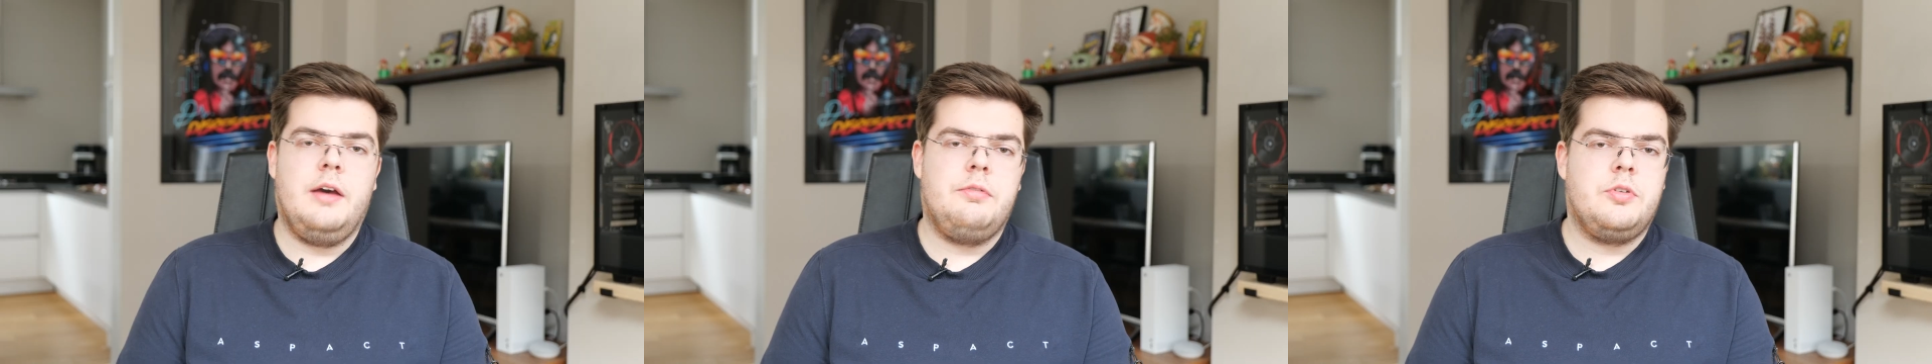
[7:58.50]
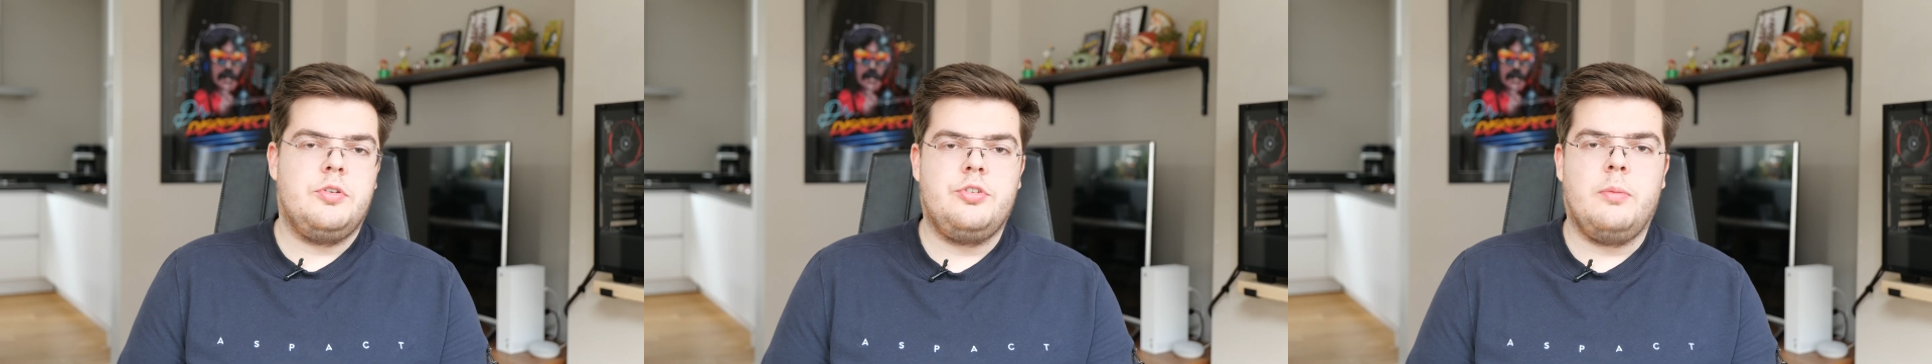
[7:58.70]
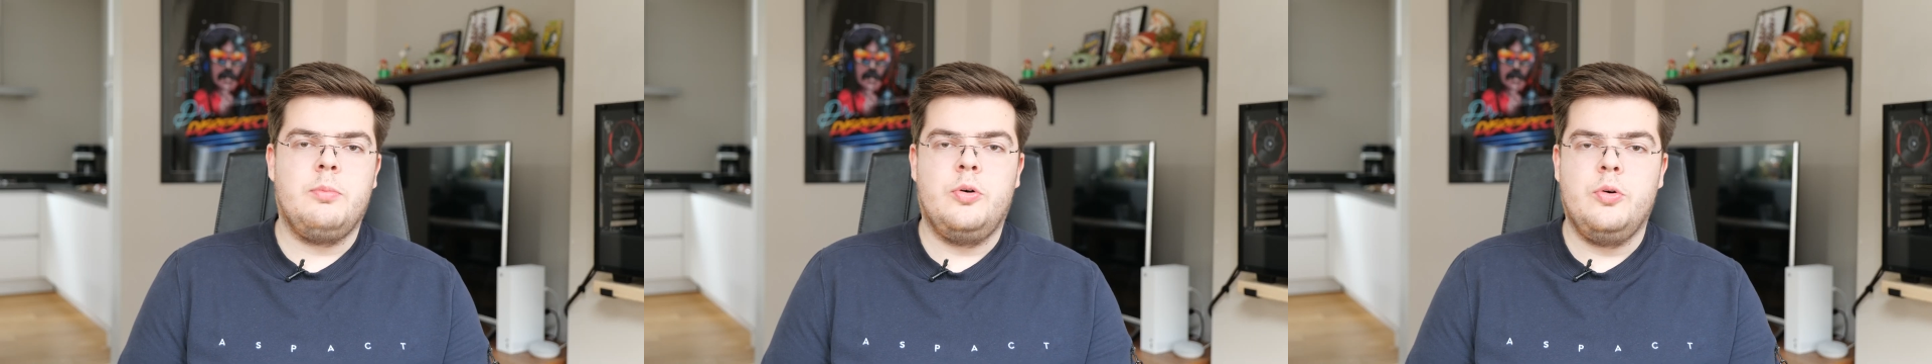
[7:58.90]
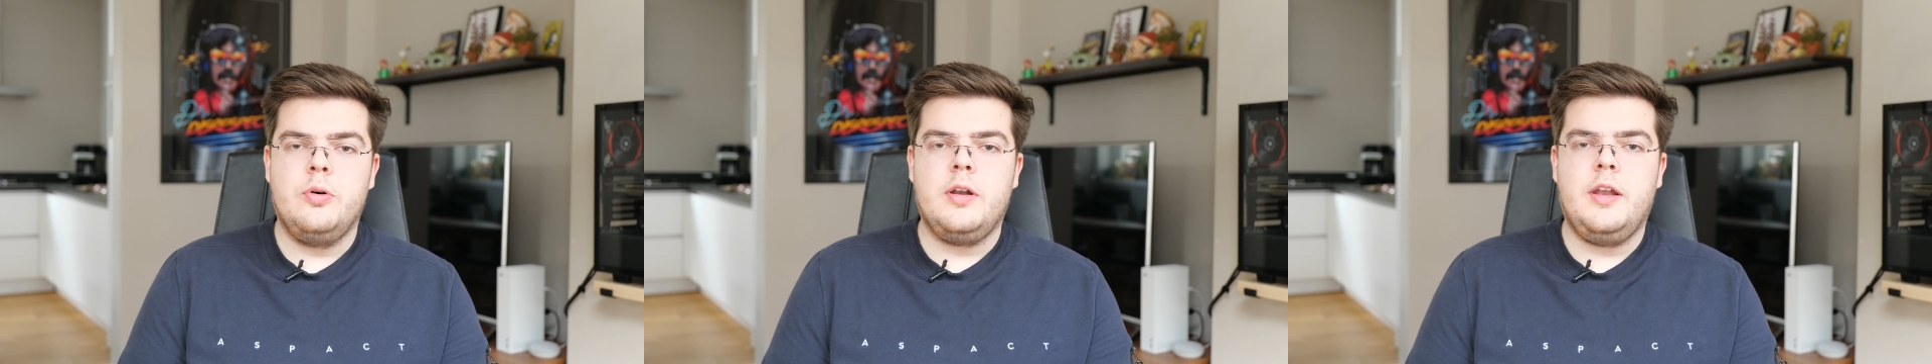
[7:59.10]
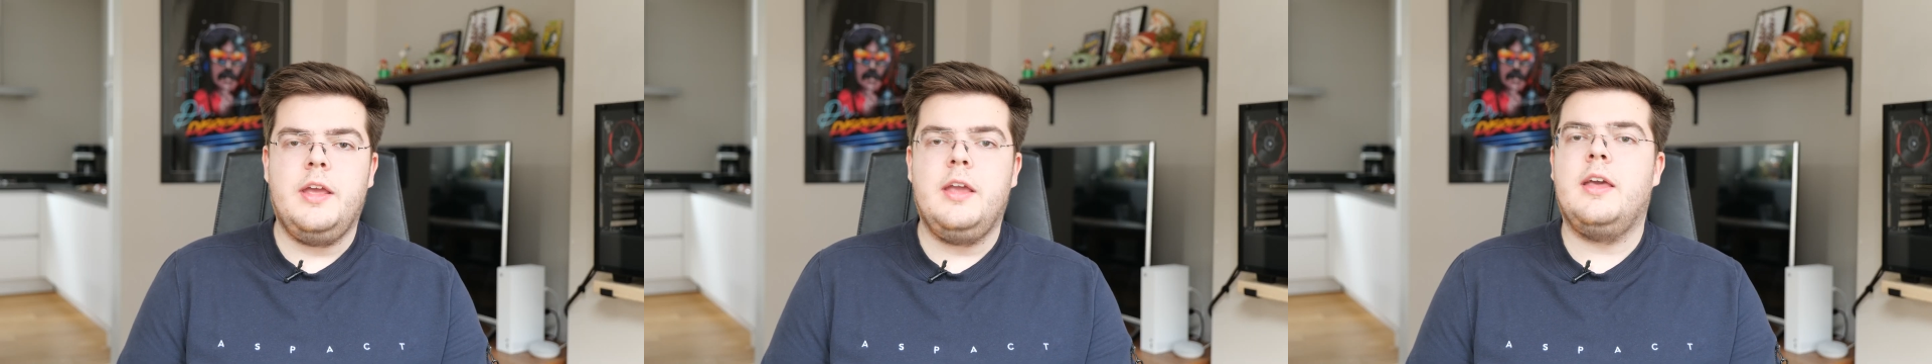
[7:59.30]
After some
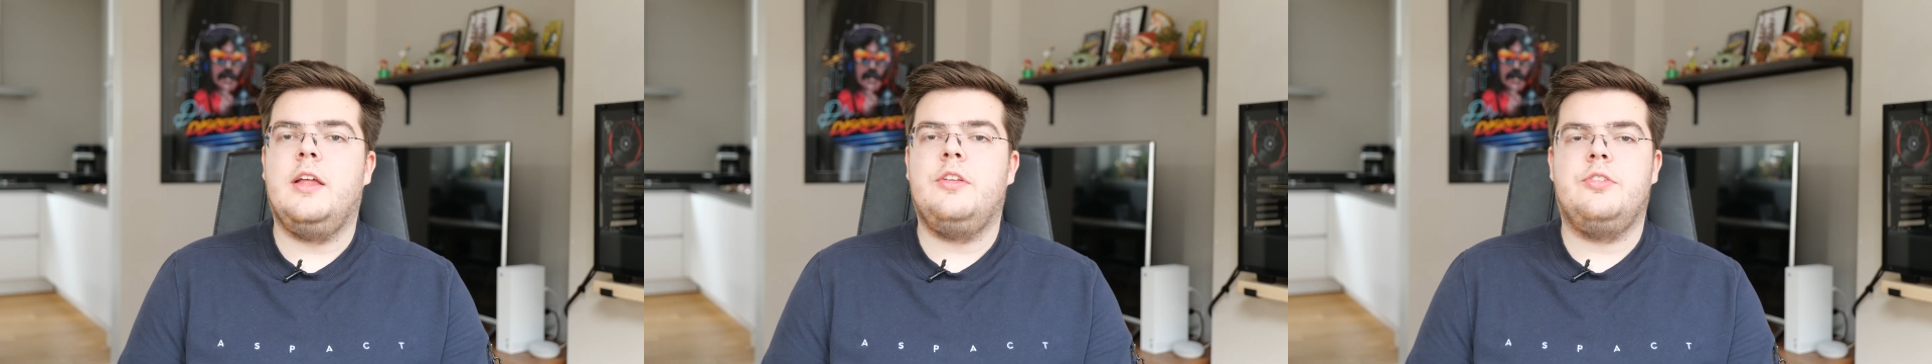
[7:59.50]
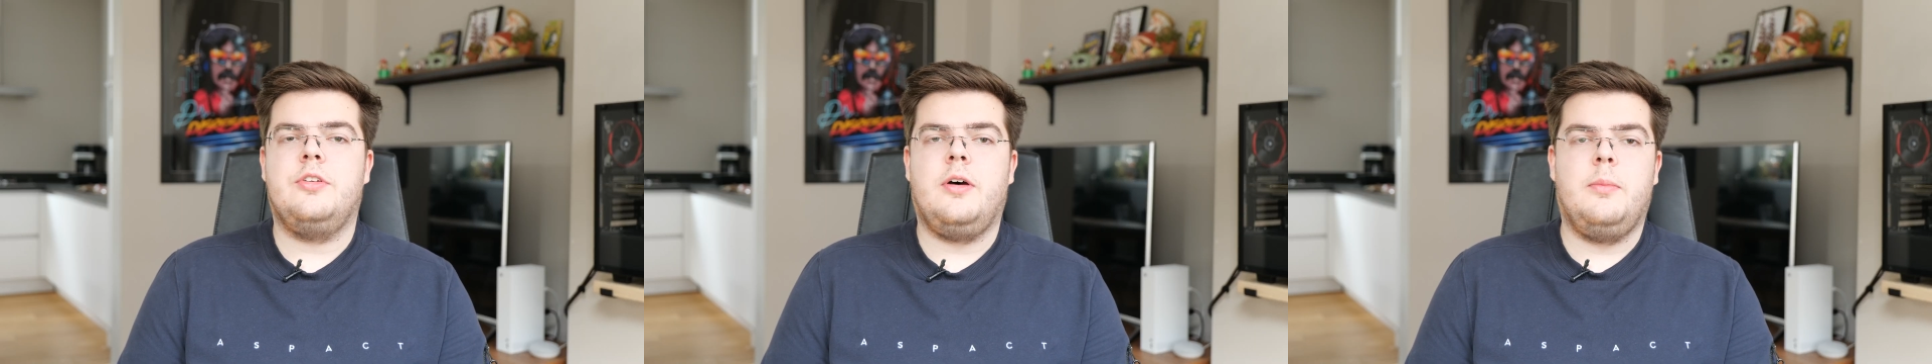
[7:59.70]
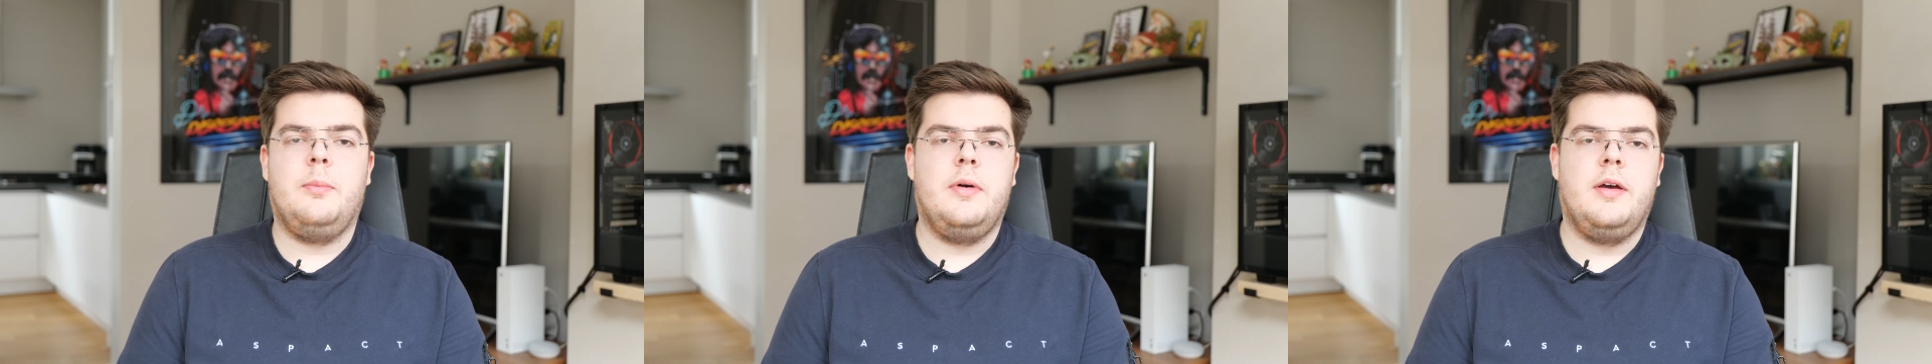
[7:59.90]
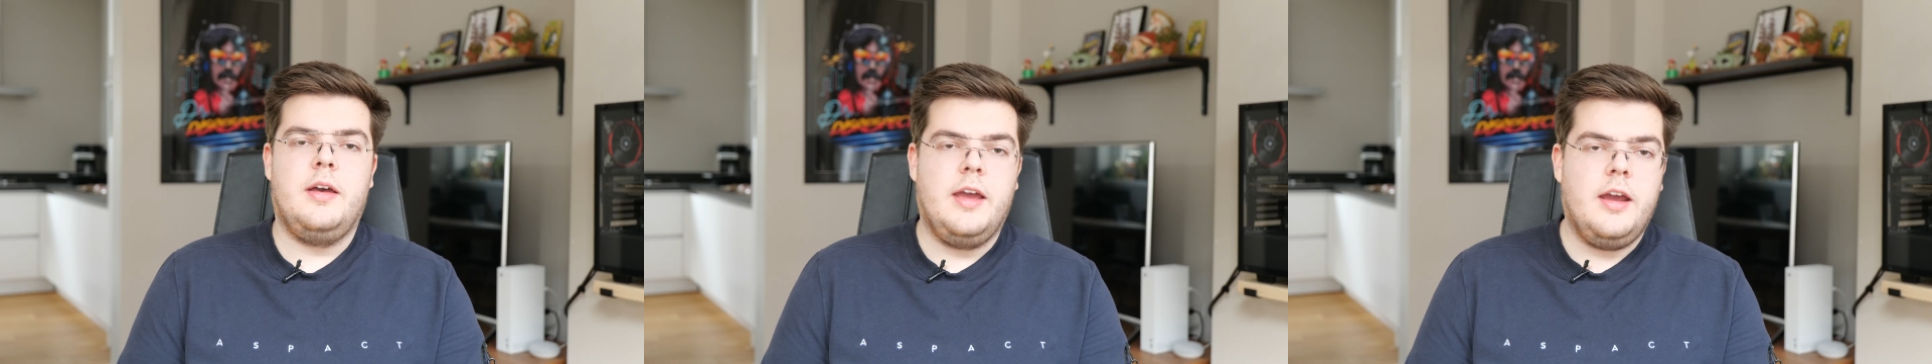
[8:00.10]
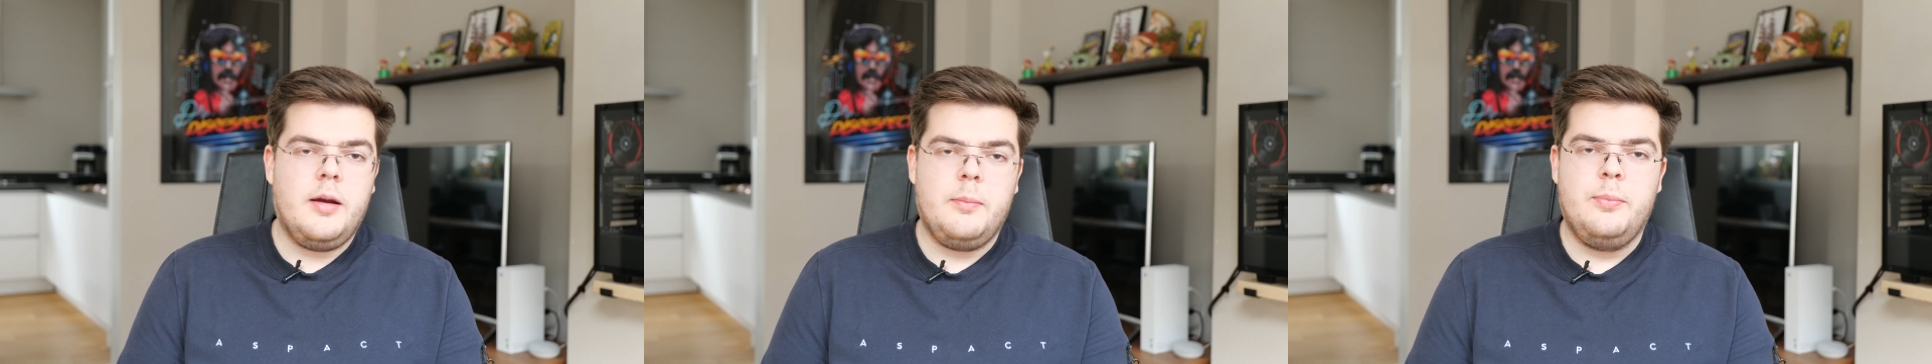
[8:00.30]
googling and some
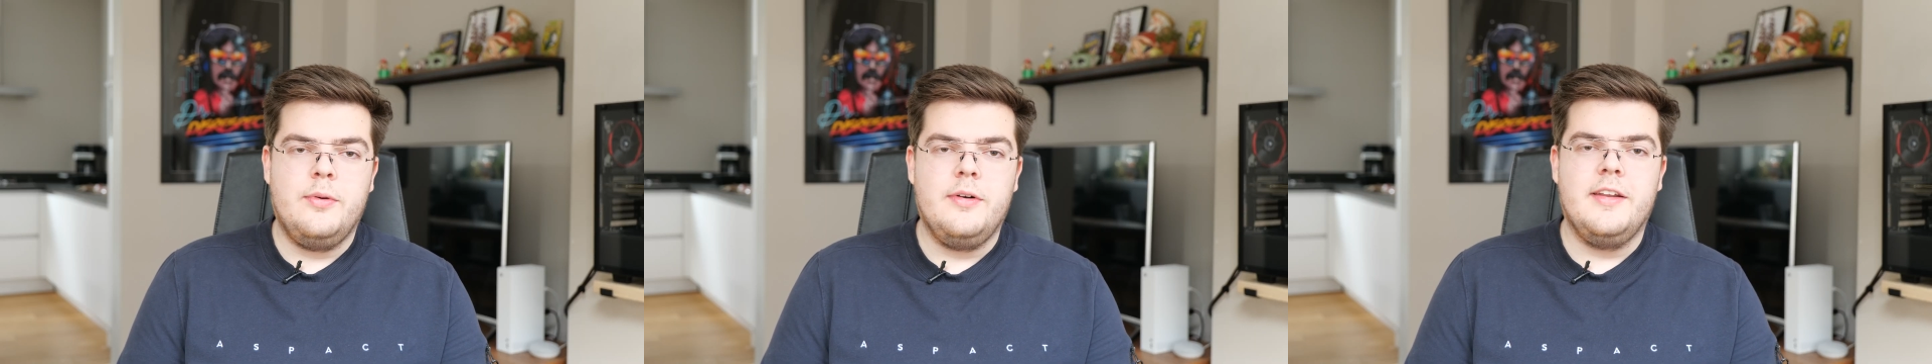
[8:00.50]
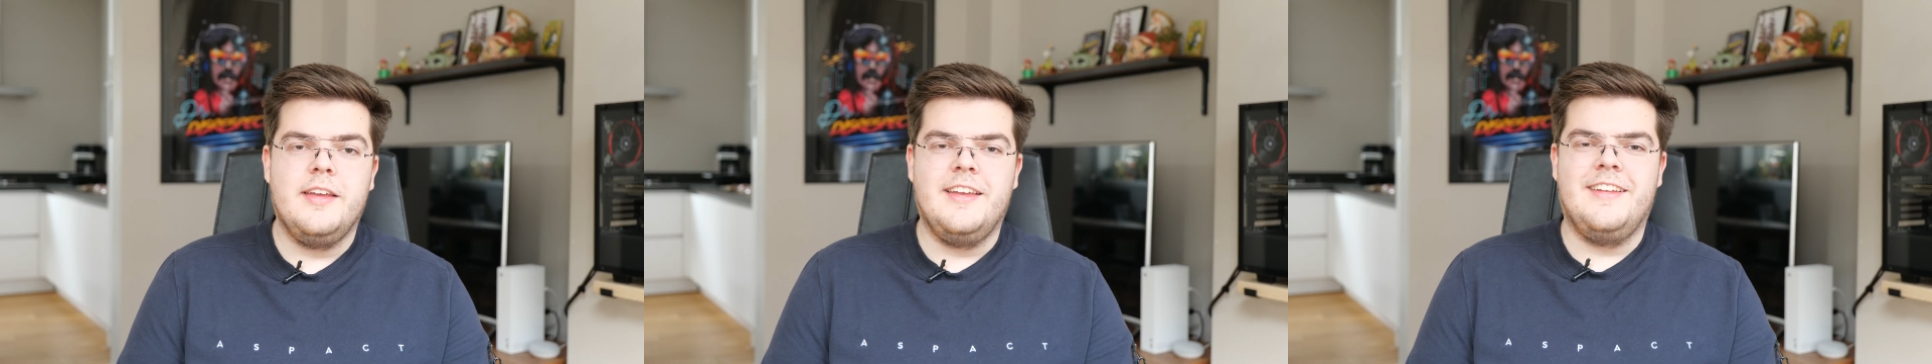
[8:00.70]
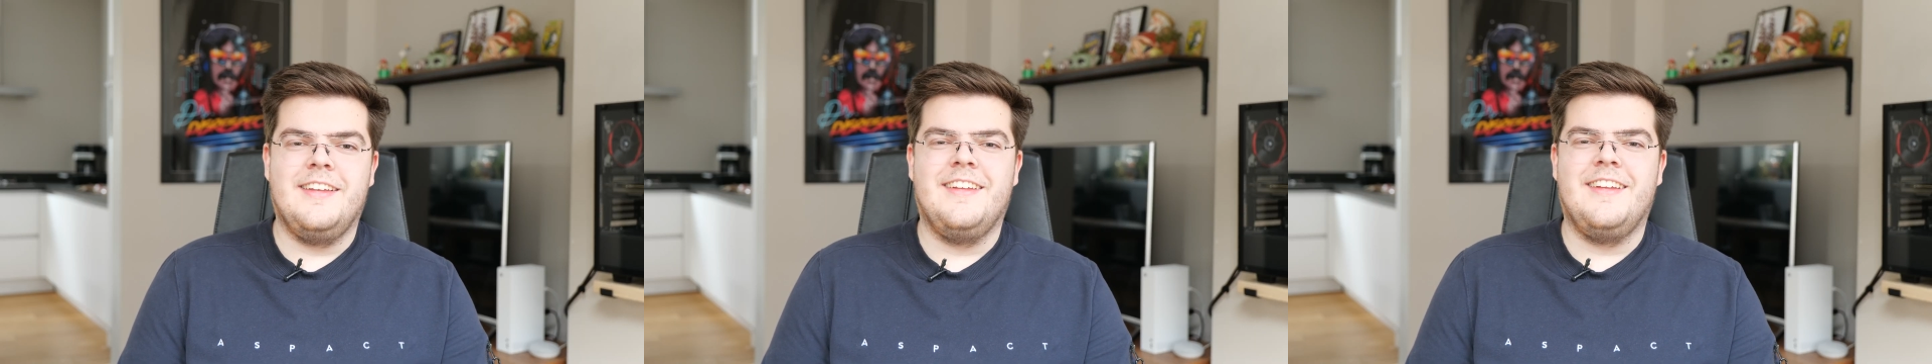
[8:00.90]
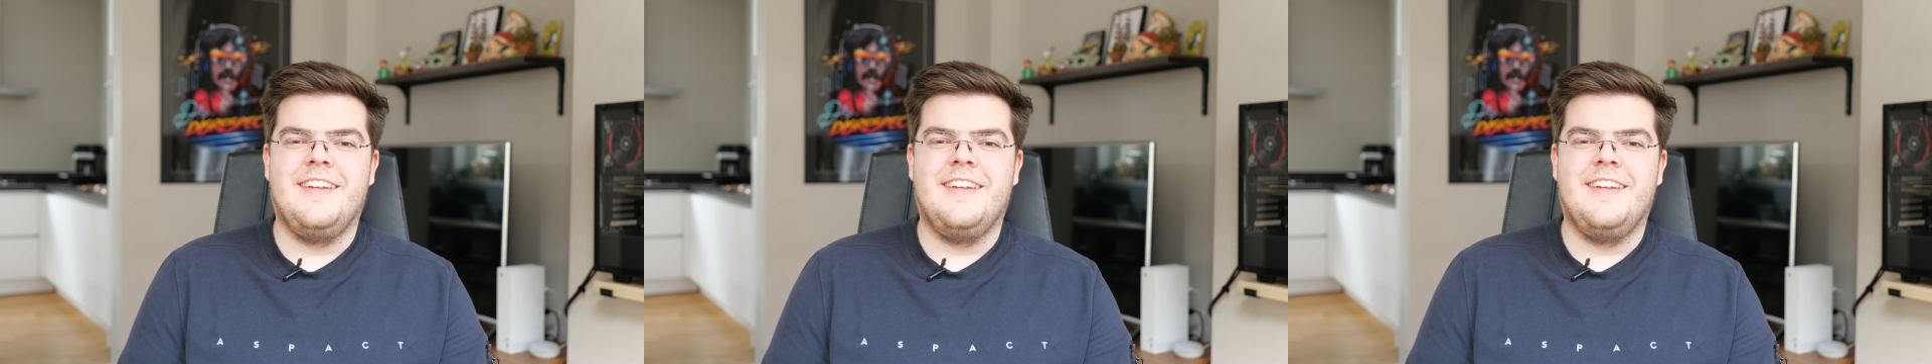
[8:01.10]
hair pulling,